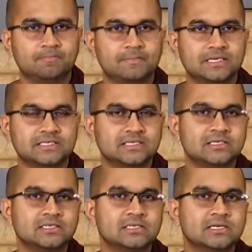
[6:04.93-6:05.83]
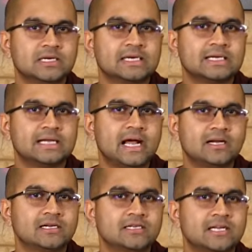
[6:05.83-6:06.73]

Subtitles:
pleasant contact,